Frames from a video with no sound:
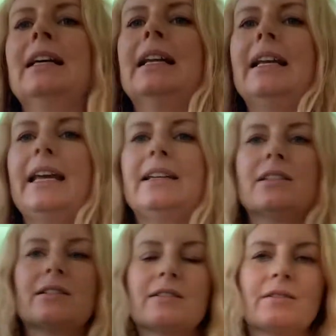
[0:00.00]

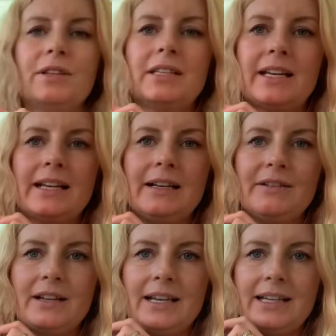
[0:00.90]
later, so it can
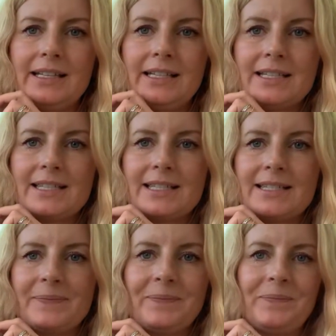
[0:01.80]
look like this.